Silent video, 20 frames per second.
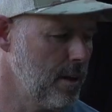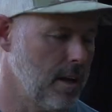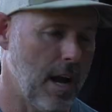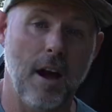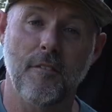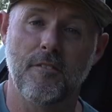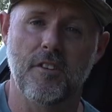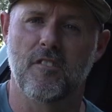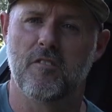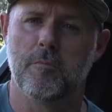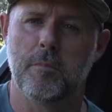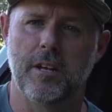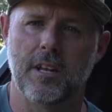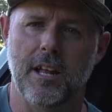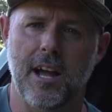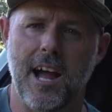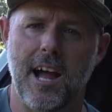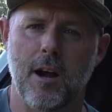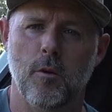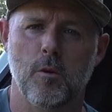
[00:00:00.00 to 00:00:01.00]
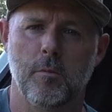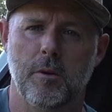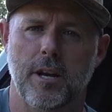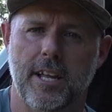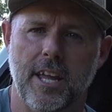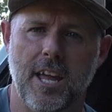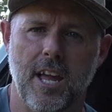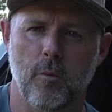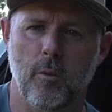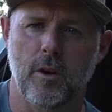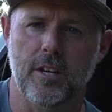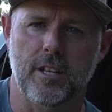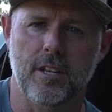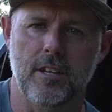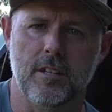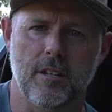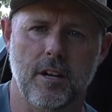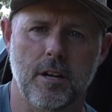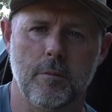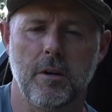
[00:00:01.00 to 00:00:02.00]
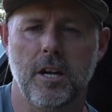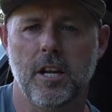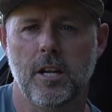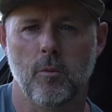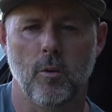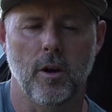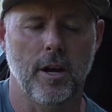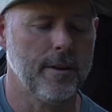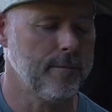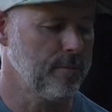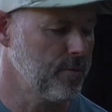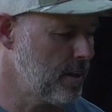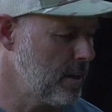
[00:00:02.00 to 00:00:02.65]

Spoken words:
I've never been to Iowa, but I can't wait to get there. But anyway,